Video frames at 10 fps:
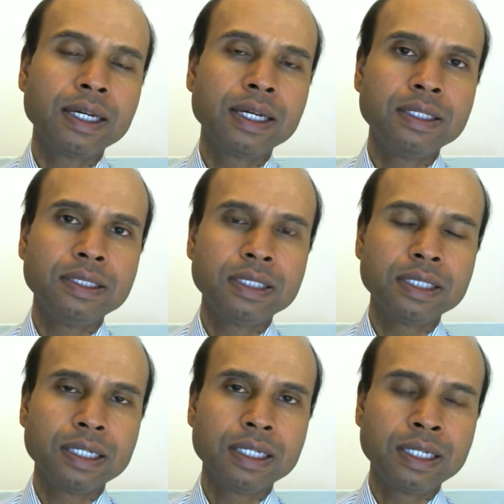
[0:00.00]
and
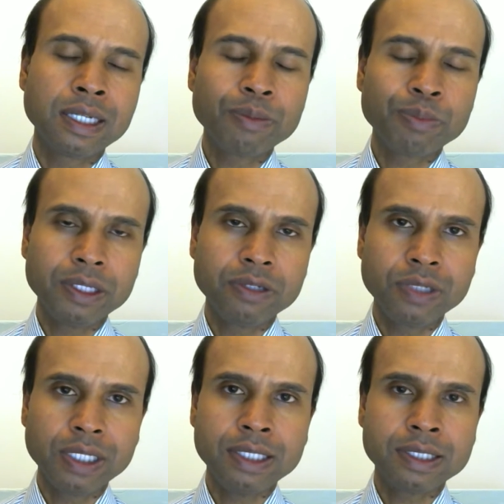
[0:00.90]
uh, and happy and
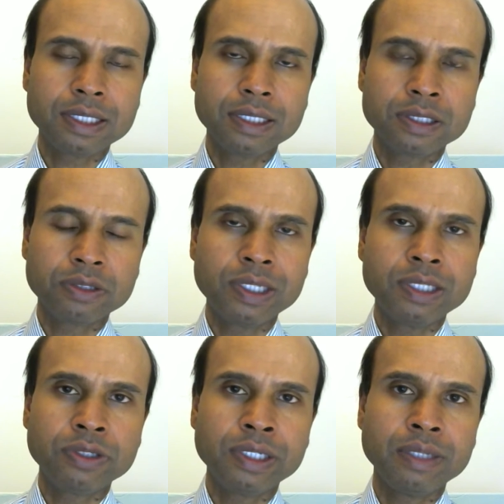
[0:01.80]
released and
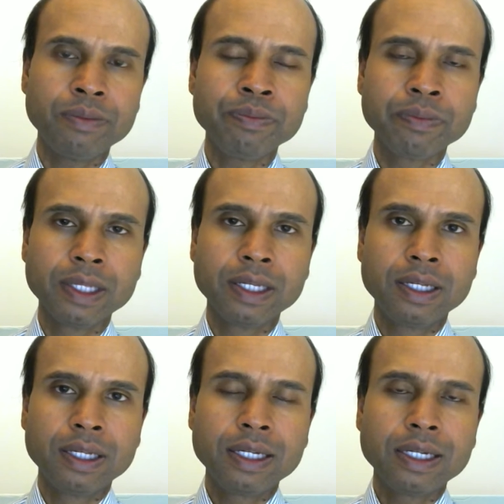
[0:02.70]
surrender him
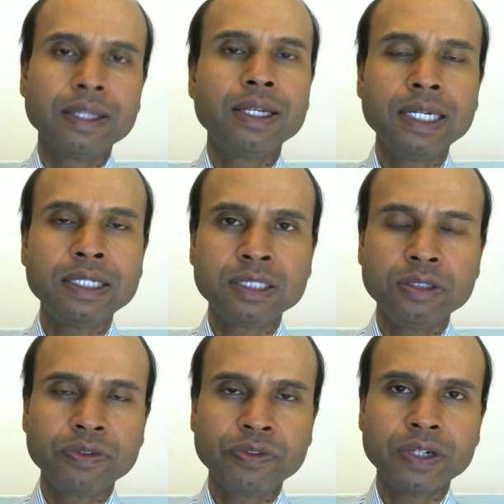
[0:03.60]
and then later
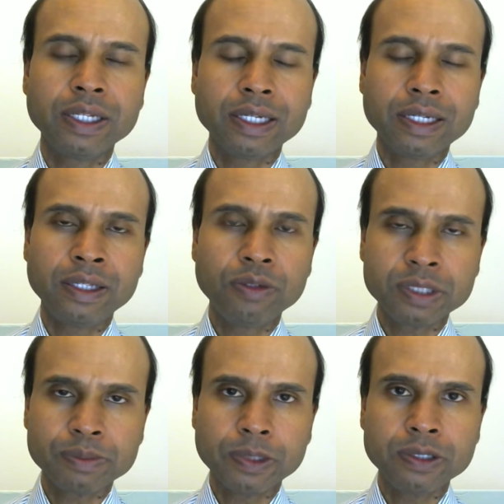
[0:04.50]
you'll find that he'll
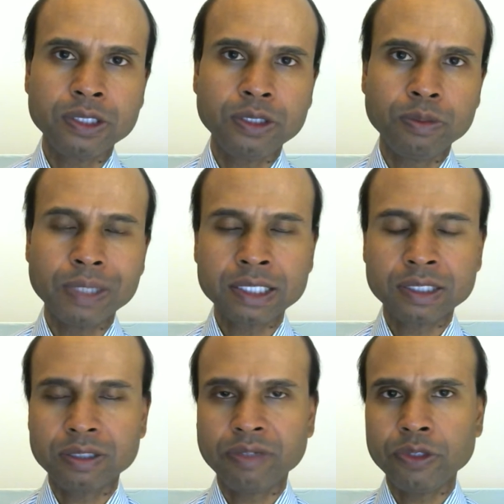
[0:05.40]
respond to you
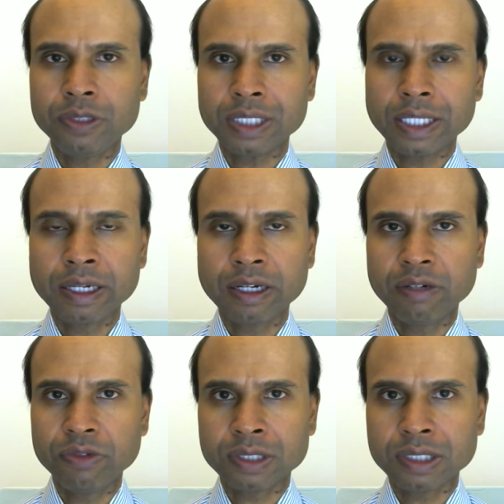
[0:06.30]
better if you take
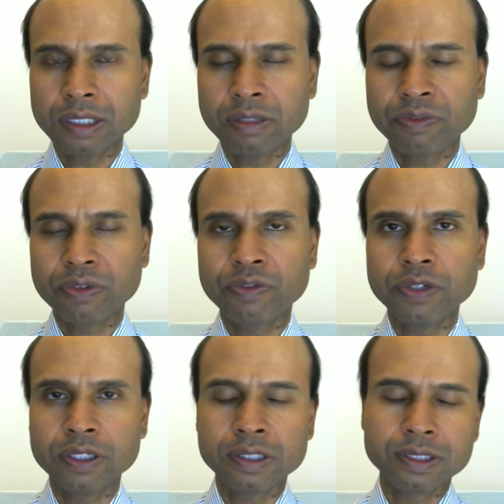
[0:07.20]
care of yourself
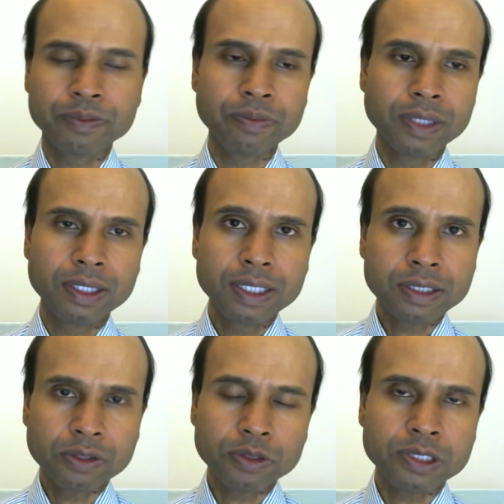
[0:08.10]
first.
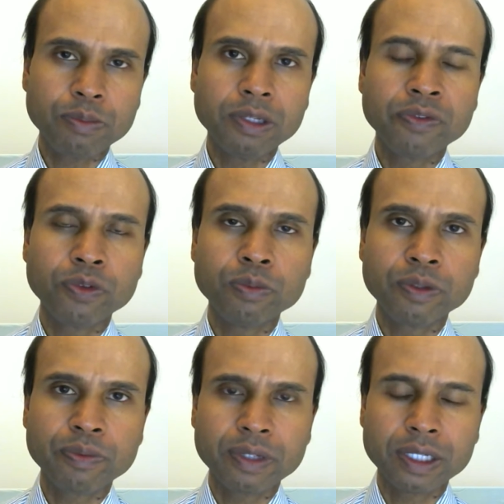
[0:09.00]
This can also be a
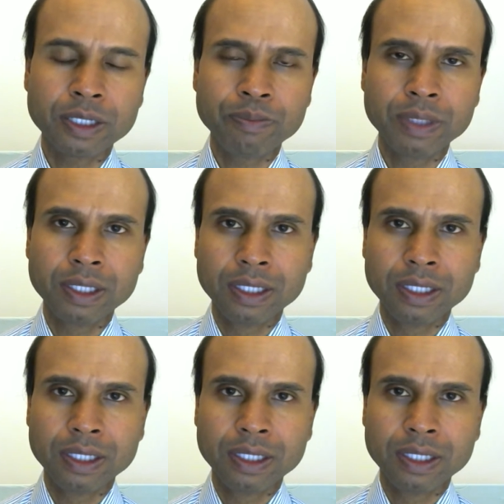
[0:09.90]
form of uh,